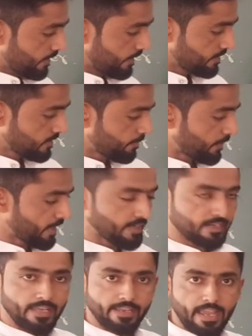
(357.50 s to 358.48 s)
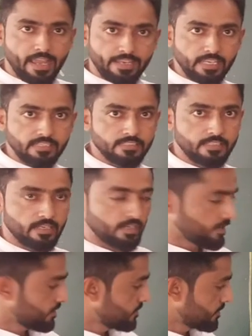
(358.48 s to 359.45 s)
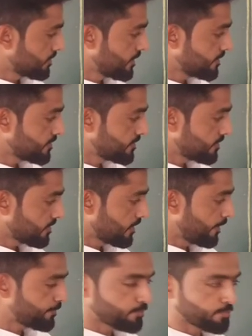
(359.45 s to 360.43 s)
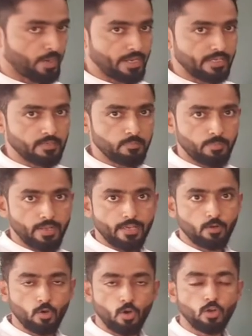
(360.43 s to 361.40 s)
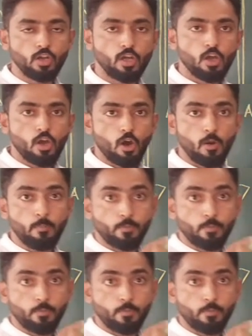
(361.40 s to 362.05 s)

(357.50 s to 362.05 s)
in the plant like acacia, this leaf spine play role of